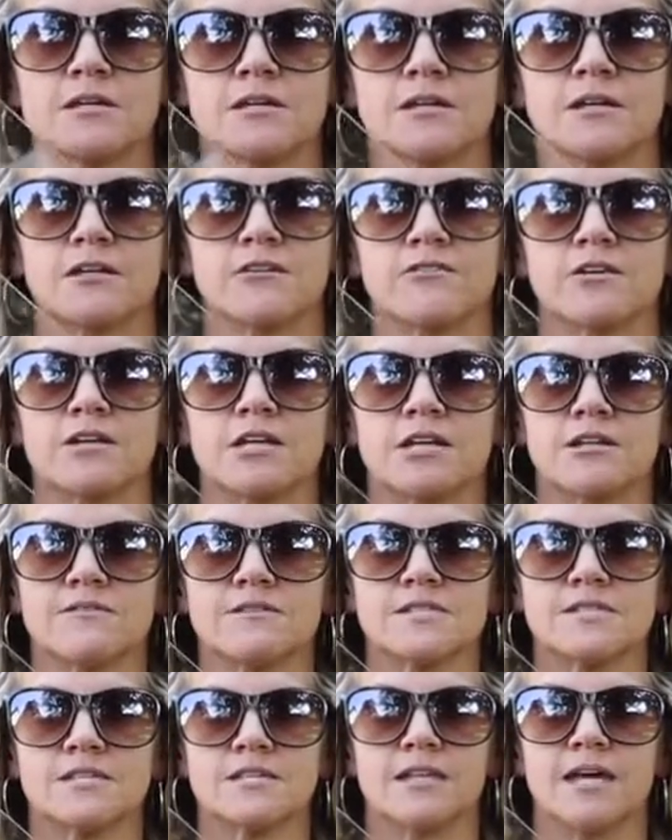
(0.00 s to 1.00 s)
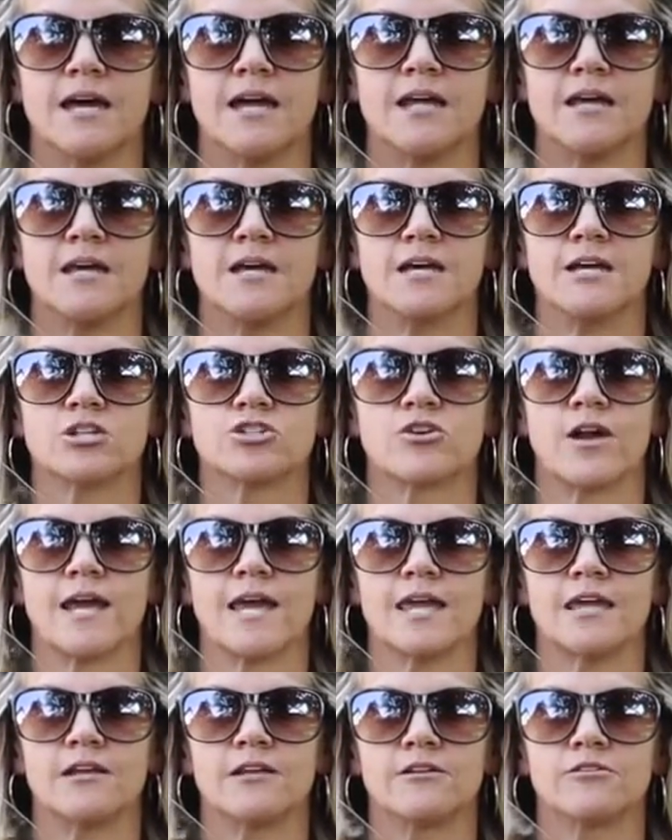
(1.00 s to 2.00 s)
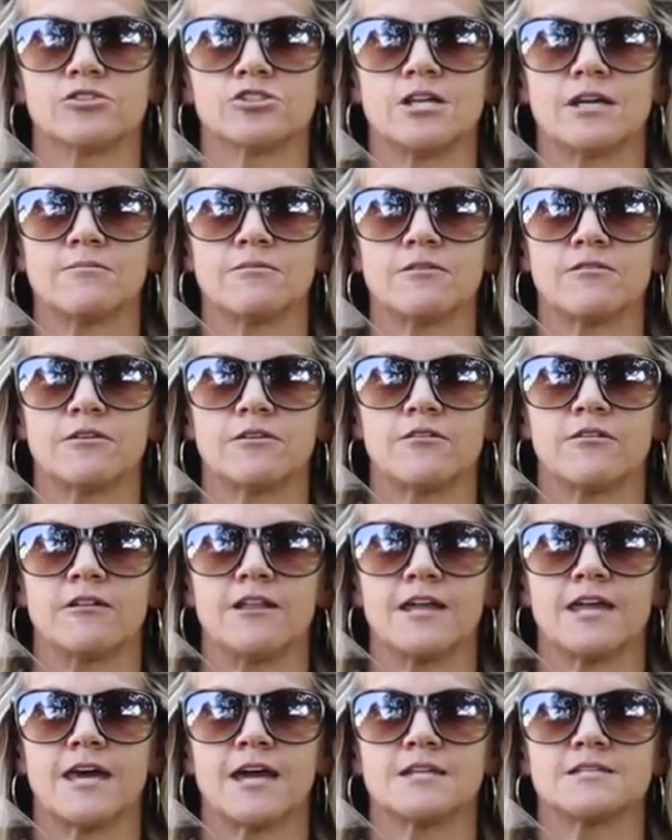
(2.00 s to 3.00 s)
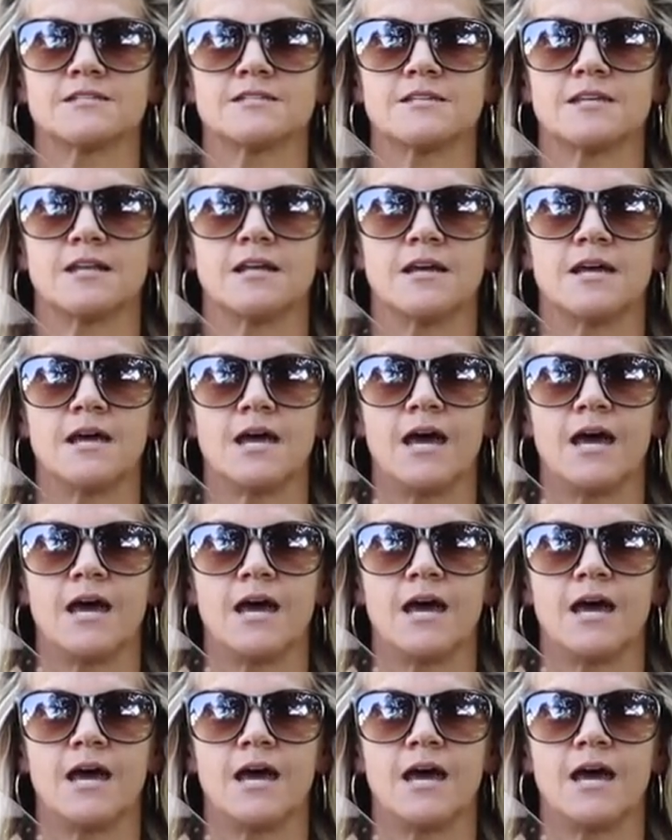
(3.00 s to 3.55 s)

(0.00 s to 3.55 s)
I don't think you can even see that. Triangular shaped, there you go, the light catches it.